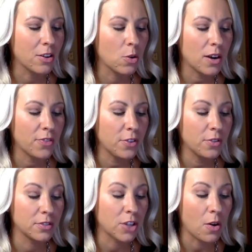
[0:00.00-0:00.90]
or if
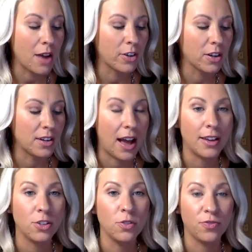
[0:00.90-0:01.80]
you don't have a hooded eye
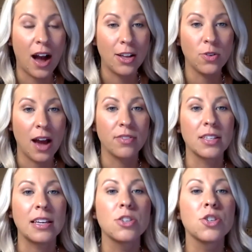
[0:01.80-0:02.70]
and you find you have
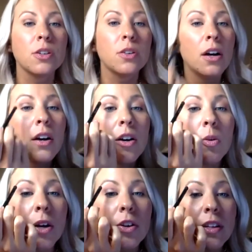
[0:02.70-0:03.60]
this issue,
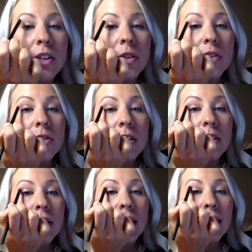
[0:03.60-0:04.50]
what you need to do is you need
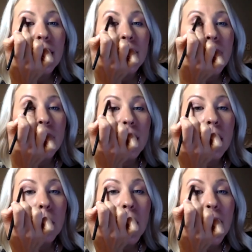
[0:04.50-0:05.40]
to take that color
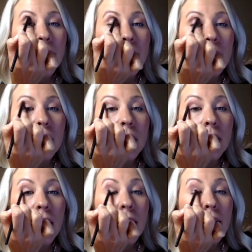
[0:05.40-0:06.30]
up higher,
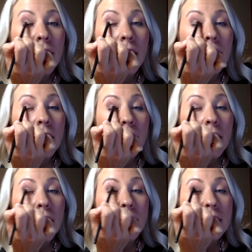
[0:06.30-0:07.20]
okay? I know,
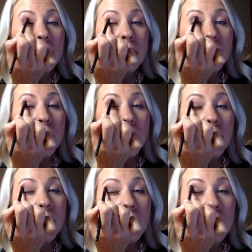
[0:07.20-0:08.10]
again, it's a little freaky.